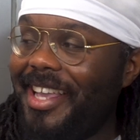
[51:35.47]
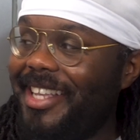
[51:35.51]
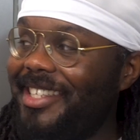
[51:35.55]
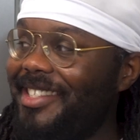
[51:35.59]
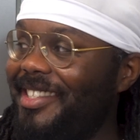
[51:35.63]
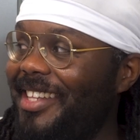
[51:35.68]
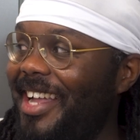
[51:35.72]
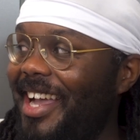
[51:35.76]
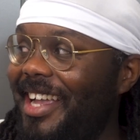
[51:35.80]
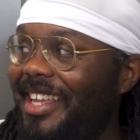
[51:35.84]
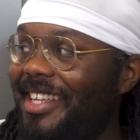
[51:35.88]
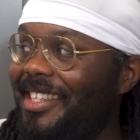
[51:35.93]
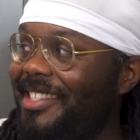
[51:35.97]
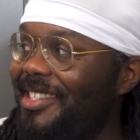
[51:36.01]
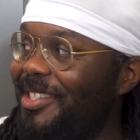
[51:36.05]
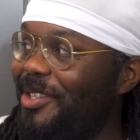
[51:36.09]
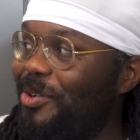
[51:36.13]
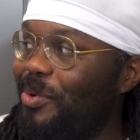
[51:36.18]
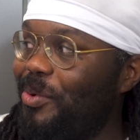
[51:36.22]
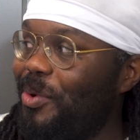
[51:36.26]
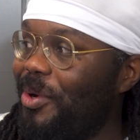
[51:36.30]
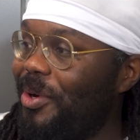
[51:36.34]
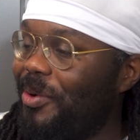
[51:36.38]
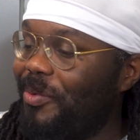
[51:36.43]
It's not
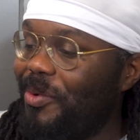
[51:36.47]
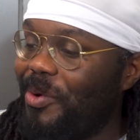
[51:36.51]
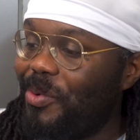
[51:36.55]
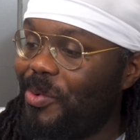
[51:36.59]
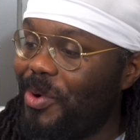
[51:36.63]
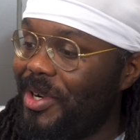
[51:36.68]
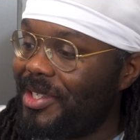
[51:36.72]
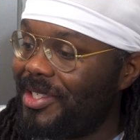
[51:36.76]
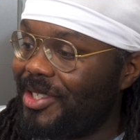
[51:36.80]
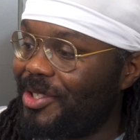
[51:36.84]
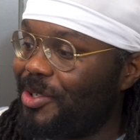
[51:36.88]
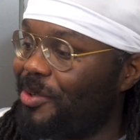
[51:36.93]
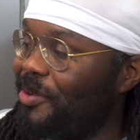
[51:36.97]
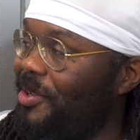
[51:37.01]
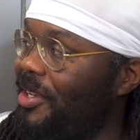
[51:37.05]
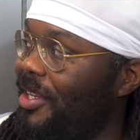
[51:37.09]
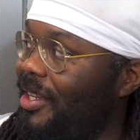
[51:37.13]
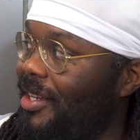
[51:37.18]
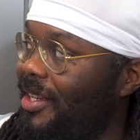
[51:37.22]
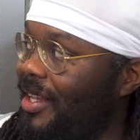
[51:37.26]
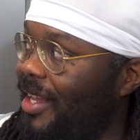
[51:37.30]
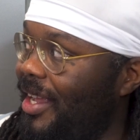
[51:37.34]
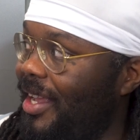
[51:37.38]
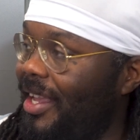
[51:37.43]
easy to work with one
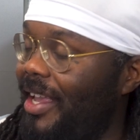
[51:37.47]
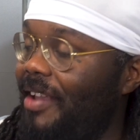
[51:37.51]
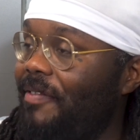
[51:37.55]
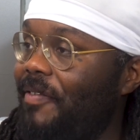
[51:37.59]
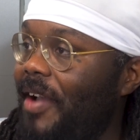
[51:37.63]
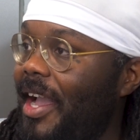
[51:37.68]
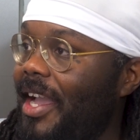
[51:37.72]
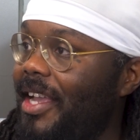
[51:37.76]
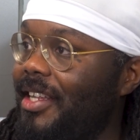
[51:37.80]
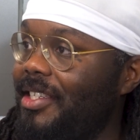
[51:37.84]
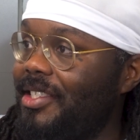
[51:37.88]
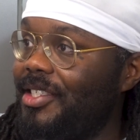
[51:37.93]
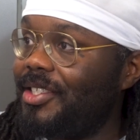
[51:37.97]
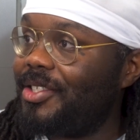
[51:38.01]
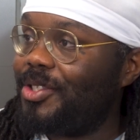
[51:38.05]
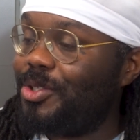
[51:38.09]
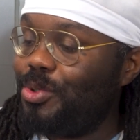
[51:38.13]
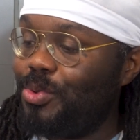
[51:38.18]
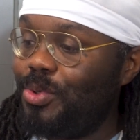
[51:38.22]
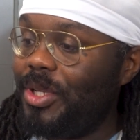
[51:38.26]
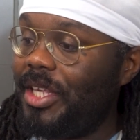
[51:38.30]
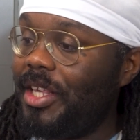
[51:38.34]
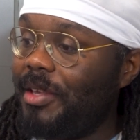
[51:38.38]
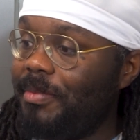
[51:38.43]
screen. Like if I could just
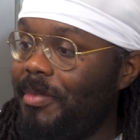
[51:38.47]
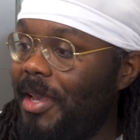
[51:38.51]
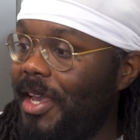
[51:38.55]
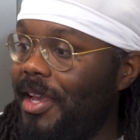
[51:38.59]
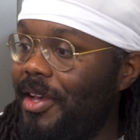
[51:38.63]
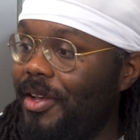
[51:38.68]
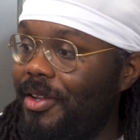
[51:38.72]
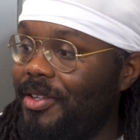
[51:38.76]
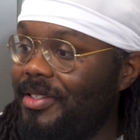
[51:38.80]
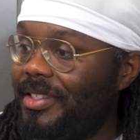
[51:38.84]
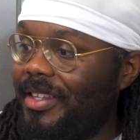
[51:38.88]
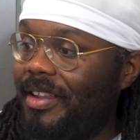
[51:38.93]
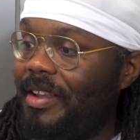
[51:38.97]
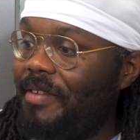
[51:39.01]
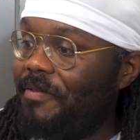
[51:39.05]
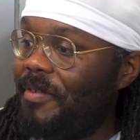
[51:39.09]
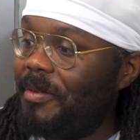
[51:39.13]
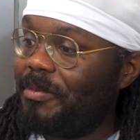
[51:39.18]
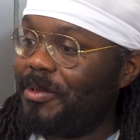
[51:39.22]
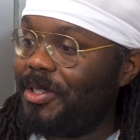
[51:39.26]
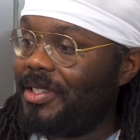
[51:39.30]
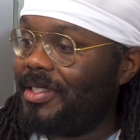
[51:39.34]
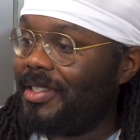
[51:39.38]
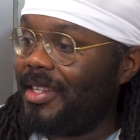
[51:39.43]
do emails, like if
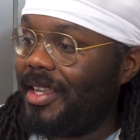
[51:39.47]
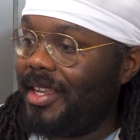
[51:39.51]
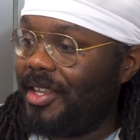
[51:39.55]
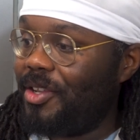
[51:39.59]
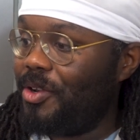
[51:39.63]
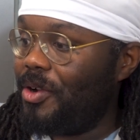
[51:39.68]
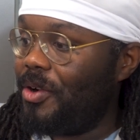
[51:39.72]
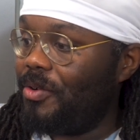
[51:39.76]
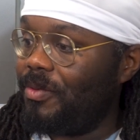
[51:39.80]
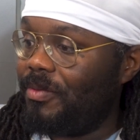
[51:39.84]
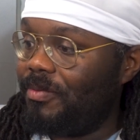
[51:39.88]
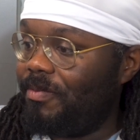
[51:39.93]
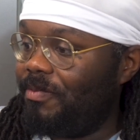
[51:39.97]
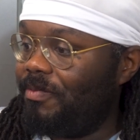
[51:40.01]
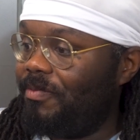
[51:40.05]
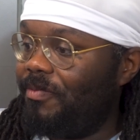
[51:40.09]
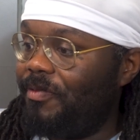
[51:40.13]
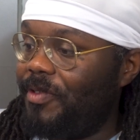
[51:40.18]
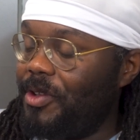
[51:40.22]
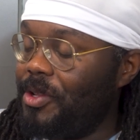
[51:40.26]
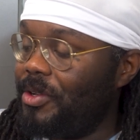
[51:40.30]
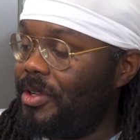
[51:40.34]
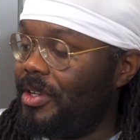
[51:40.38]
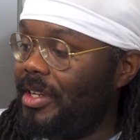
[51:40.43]
I'm just like
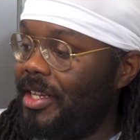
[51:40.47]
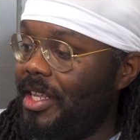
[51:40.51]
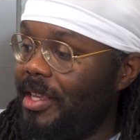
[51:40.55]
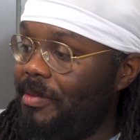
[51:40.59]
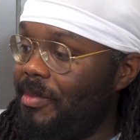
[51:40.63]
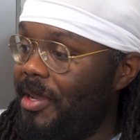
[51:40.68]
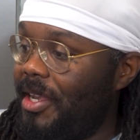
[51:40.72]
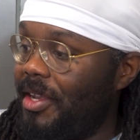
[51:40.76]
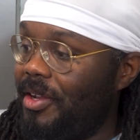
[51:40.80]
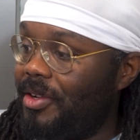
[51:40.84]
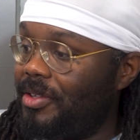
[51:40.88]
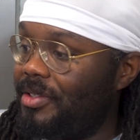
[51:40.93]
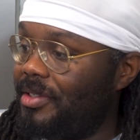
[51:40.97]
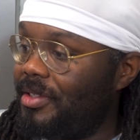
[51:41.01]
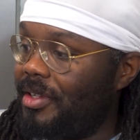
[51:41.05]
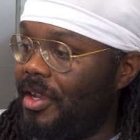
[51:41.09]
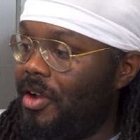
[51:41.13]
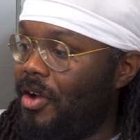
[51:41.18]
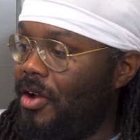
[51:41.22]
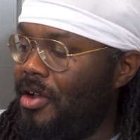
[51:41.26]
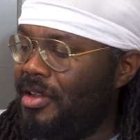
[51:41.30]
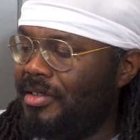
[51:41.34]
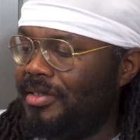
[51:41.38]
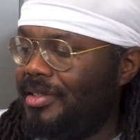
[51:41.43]
fielding emails
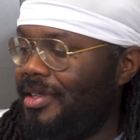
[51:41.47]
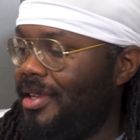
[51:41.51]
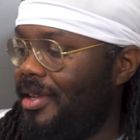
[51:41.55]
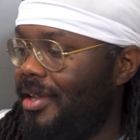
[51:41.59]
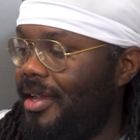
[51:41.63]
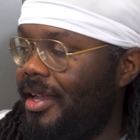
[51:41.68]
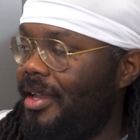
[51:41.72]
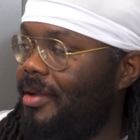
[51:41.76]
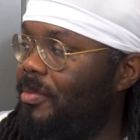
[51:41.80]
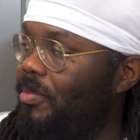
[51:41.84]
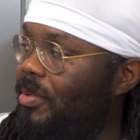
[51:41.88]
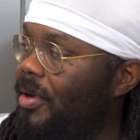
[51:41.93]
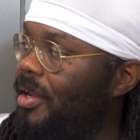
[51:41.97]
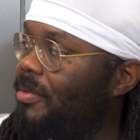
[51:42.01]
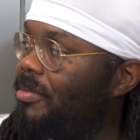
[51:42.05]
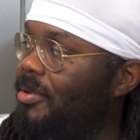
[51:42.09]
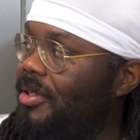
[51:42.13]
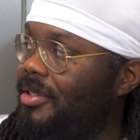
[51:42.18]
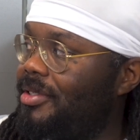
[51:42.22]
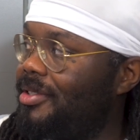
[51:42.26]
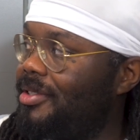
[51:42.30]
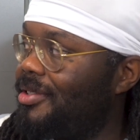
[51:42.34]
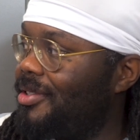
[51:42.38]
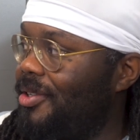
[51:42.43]
and calls, yeah, I could
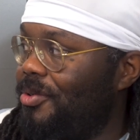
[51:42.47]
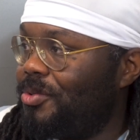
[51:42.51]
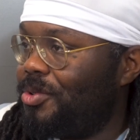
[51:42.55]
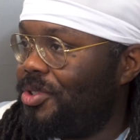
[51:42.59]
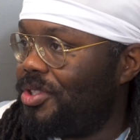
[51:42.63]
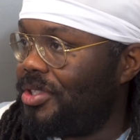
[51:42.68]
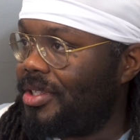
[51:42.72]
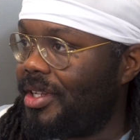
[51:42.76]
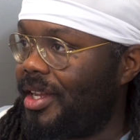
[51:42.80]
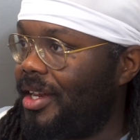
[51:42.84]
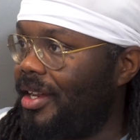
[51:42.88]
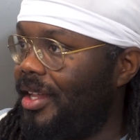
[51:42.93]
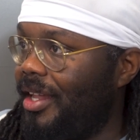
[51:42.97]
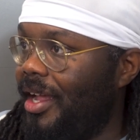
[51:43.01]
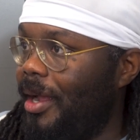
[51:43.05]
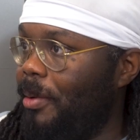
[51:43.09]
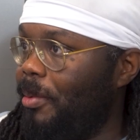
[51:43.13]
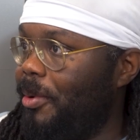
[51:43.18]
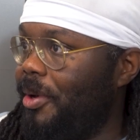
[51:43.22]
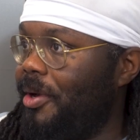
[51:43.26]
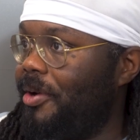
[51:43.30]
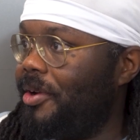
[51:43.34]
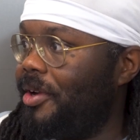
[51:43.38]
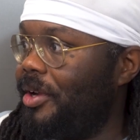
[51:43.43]
probably just go chill at a
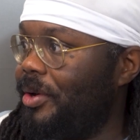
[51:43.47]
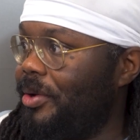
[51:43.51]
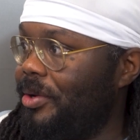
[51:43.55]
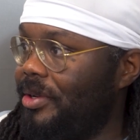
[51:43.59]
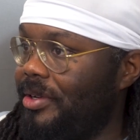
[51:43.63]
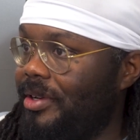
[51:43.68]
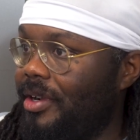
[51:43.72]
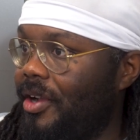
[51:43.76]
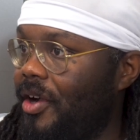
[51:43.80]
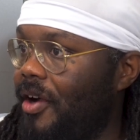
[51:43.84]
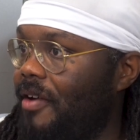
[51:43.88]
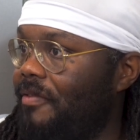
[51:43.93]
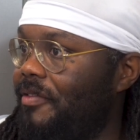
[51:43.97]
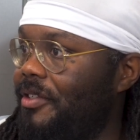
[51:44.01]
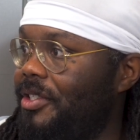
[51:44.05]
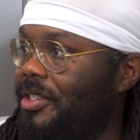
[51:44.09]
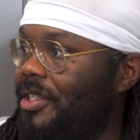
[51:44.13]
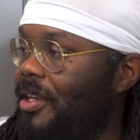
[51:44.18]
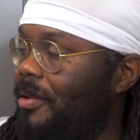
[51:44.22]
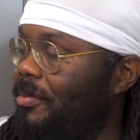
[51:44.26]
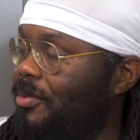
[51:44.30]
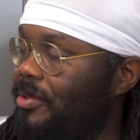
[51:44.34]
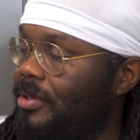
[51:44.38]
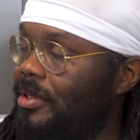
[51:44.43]
library or a coffee
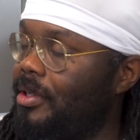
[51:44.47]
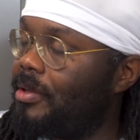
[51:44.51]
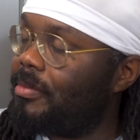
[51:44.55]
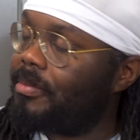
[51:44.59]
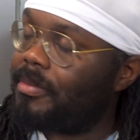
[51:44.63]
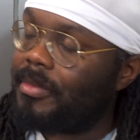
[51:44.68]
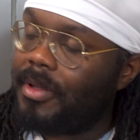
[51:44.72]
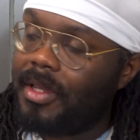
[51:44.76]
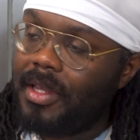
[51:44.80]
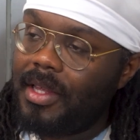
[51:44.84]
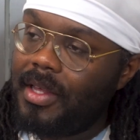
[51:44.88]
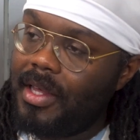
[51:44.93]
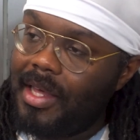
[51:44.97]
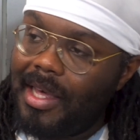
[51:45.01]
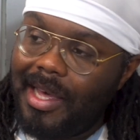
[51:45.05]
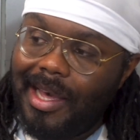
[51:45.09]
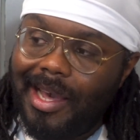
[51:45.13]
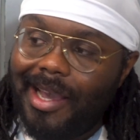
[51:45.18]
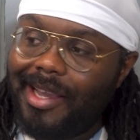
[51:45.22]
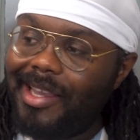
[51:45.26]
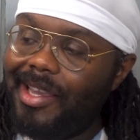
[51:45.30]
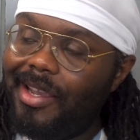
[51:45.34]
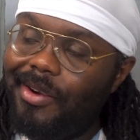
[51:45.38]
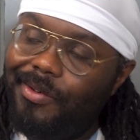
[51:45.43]
shop or something.
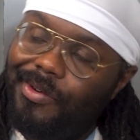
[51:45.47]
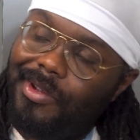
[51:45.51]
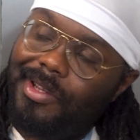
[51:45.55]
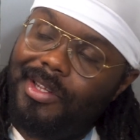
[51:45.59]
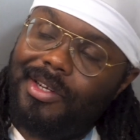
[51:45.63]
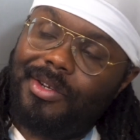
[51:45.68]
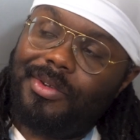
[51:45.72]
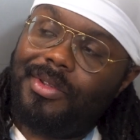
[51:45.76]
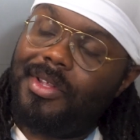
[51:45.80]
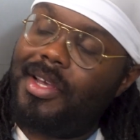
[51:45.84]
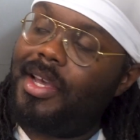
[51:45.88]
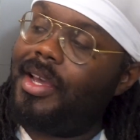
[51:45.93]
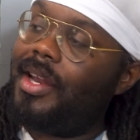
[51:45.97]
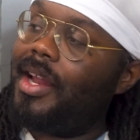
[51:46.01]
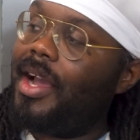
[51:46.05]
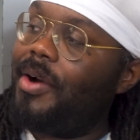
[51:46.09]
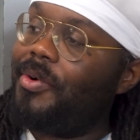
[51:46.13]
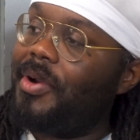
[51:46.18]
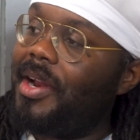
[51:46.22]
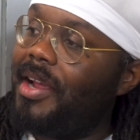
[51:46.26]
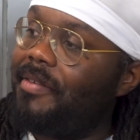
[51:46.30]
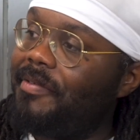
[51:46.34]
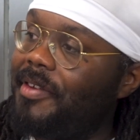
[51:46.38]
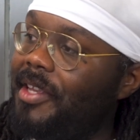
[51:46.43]
I can't really do that.
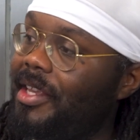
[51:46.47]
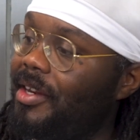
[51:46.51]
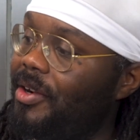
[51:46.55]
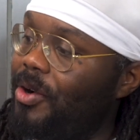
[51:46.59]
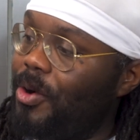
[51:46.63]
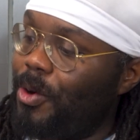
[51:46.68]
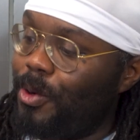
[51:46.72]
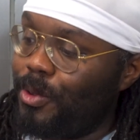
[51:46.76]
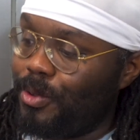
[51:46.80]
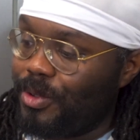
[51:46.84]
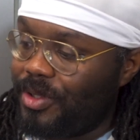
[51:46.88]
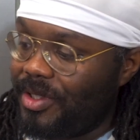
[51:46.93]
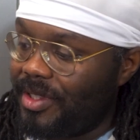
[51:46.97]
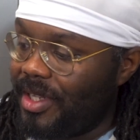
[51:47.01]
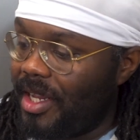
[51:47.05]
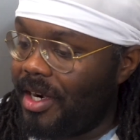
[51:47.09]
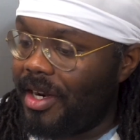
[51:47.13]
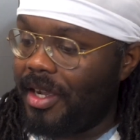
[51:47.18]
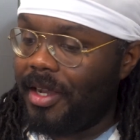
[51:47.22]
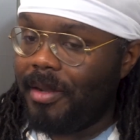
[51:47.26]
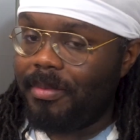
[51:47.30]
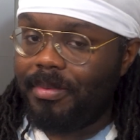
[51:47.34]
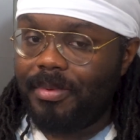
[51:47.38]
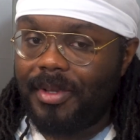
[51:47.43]
I would have to get a whole
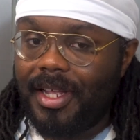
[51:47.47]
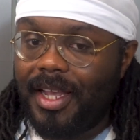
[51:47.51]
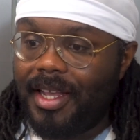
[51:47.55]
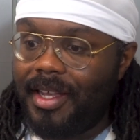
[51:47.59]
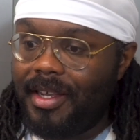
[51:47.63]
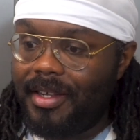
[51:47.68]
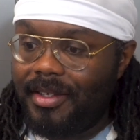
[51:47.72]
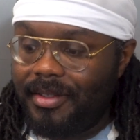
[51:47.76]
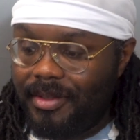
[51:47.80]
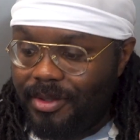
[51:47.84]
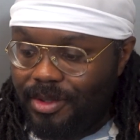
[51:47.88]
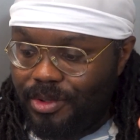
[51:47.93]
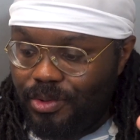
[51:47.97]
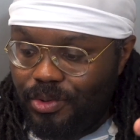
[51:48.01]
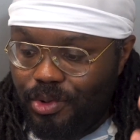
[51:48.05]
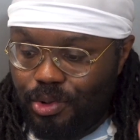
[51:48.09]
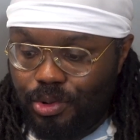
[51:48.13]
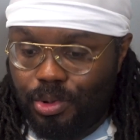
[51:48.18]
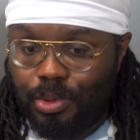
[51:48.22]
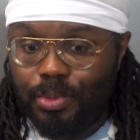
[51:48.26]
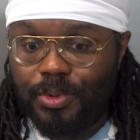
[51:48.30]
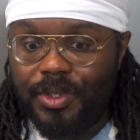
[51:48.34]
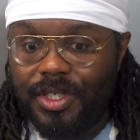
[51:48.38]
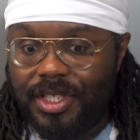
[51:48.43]
setup, like a
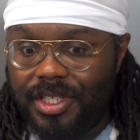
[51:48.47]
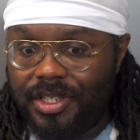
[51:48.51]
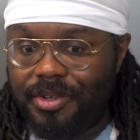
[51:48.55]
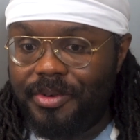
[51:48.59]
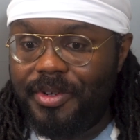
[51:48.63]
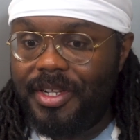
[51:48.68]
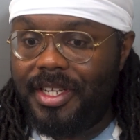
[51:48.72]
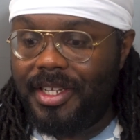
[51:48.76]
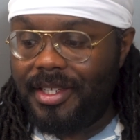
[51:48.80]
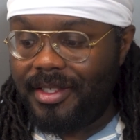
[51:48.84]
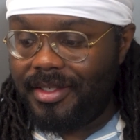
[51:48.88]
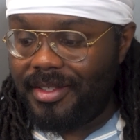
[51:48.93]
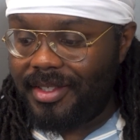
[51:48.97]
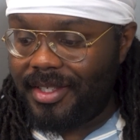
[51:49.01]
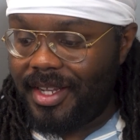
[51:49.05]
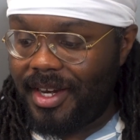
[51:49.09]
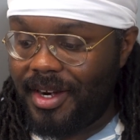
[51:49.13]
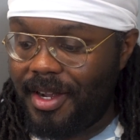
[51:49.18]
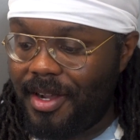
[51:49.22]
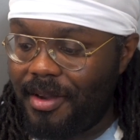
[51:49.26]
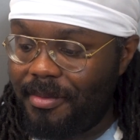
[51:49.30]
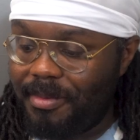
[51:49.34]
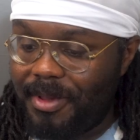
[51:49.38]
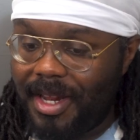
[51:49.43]
3-screen
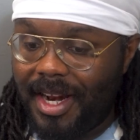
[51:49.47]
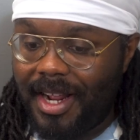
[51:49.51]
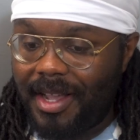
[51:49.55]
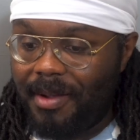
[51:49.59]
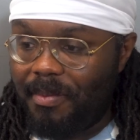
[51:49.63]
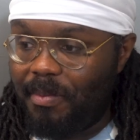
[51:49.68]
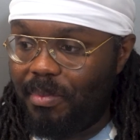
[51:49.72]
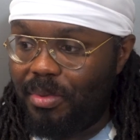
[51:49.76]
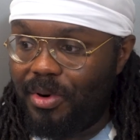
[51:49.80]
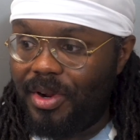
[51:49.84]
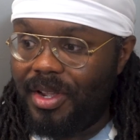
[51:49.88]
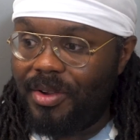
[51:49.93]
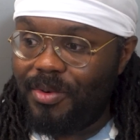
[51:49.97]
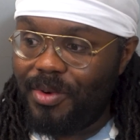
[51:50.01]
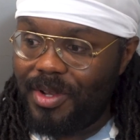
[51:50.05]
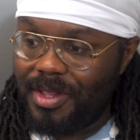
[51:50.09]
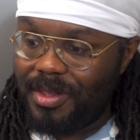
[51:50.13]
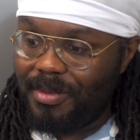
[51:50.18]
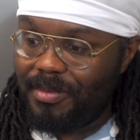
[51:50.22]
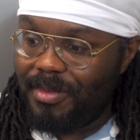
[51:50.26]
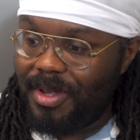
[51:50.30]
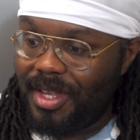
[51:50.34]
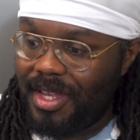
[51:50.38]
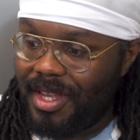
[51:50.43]
setup that I can bring
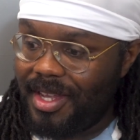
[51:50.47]
with me.